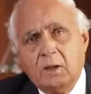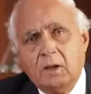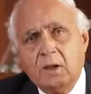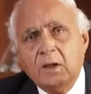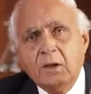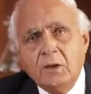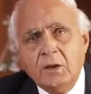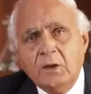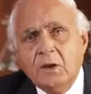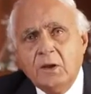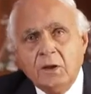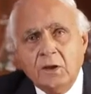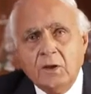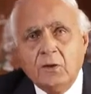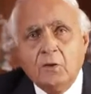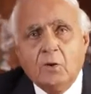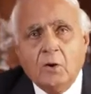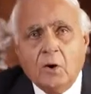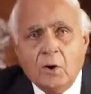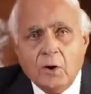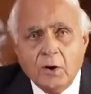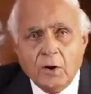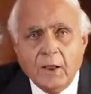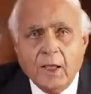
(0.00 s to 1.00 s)
Indeed,
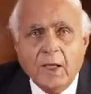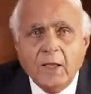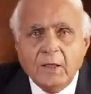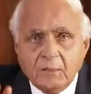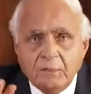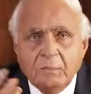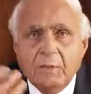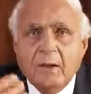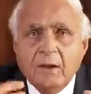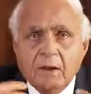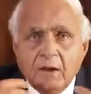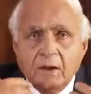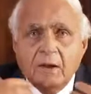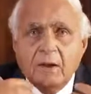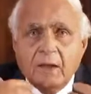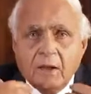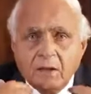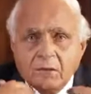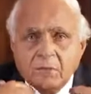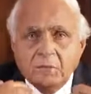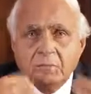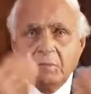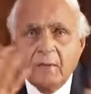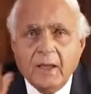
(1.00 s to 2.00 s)
God has paid
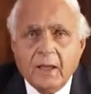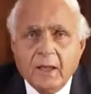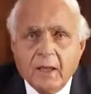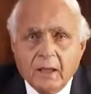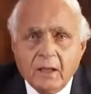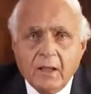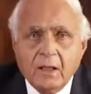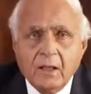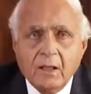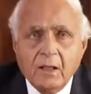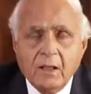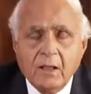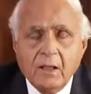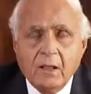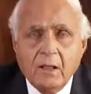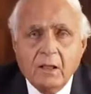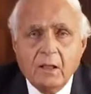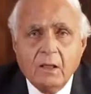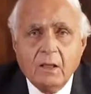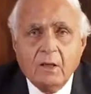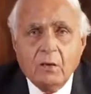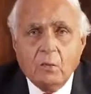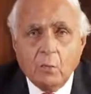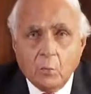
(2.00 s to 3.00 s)
us back
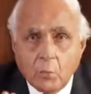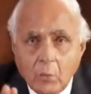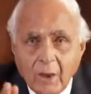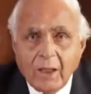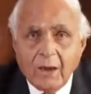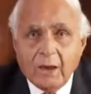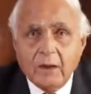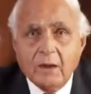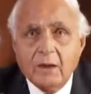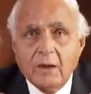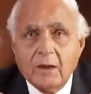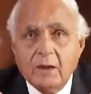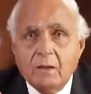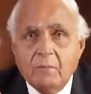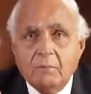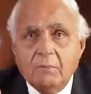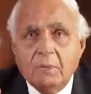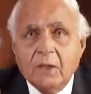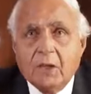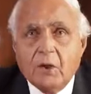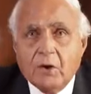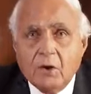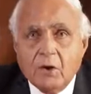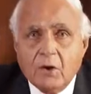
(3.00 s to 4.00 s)
well,
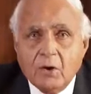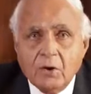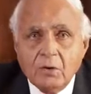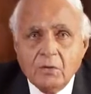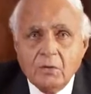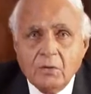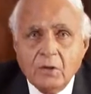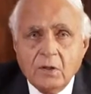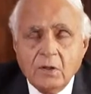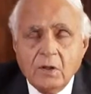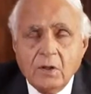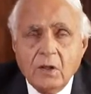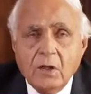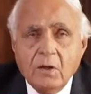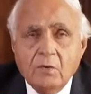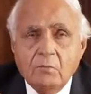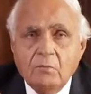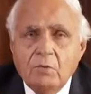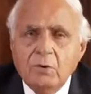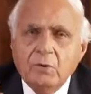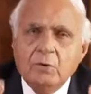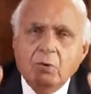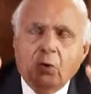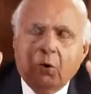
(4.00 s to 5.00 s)
because
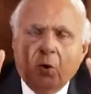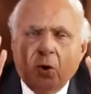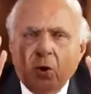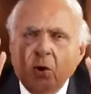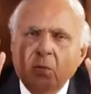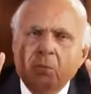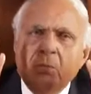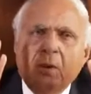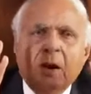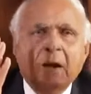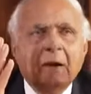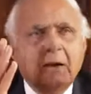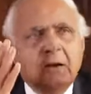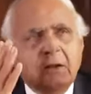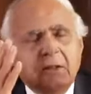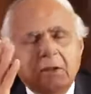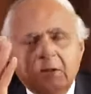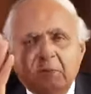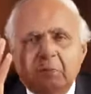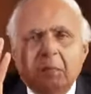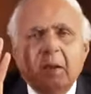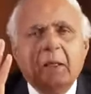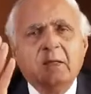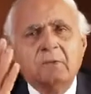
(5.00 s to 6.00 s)
with
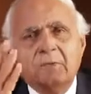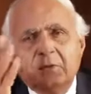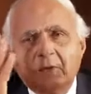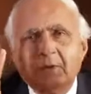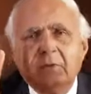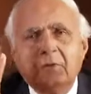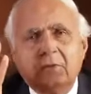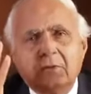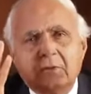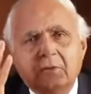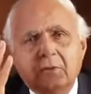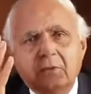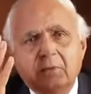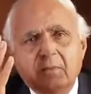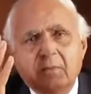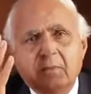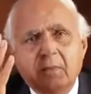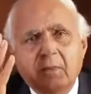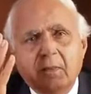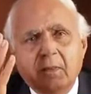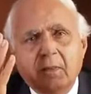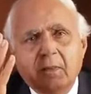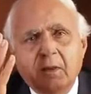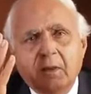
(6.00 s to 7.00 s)
Almighty's blessings,
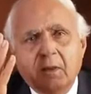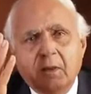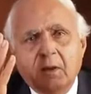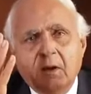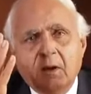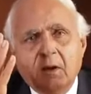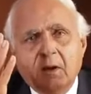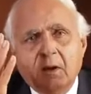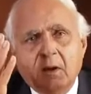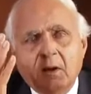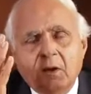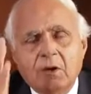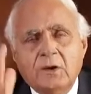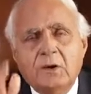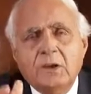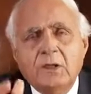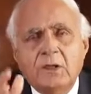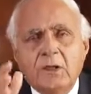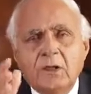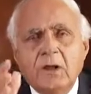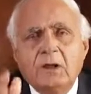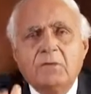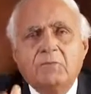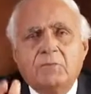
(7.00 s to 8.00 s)

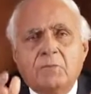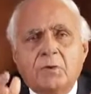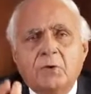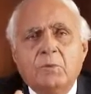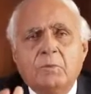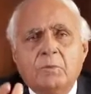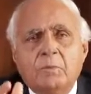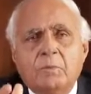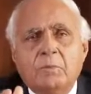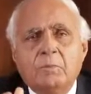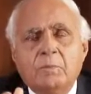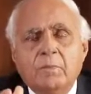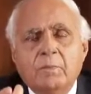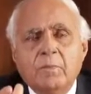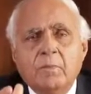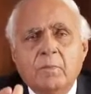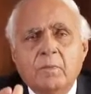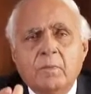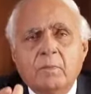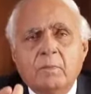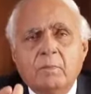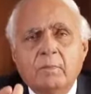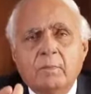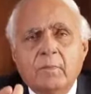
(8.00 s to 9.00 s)
DLF Group
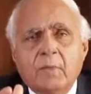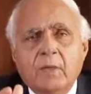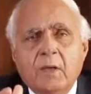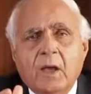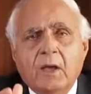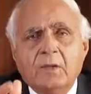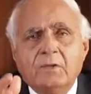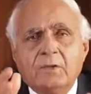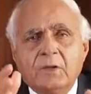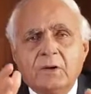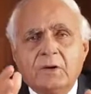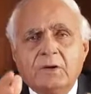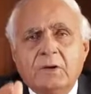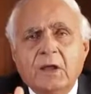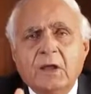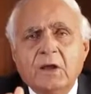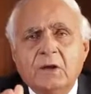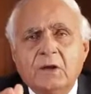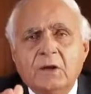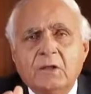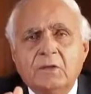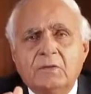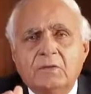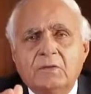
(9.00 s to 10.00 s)
has
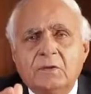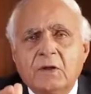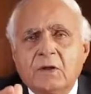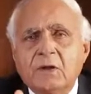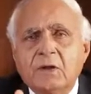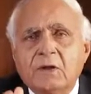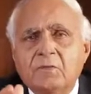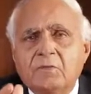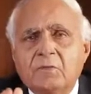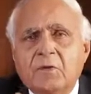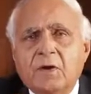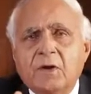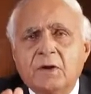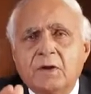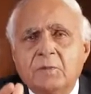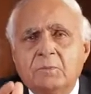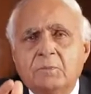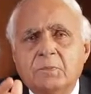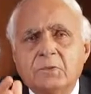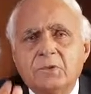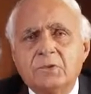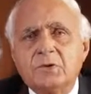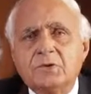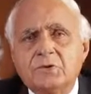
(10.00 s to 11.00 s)
attained a
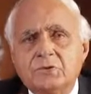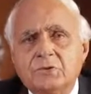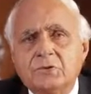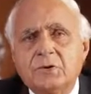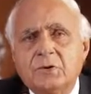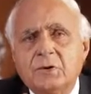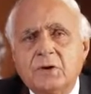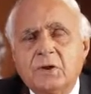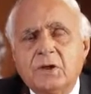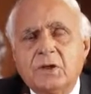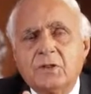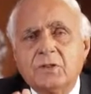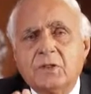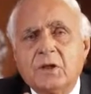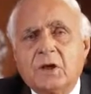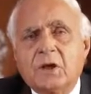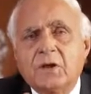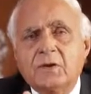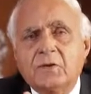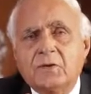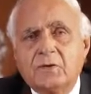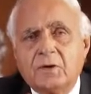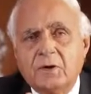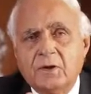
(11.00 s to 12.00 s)
significant position in the
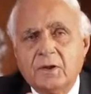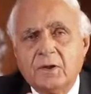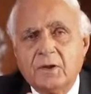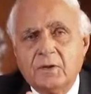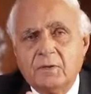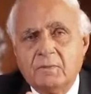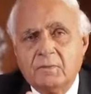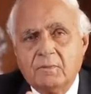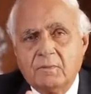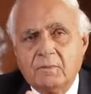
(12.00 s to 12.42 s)
country.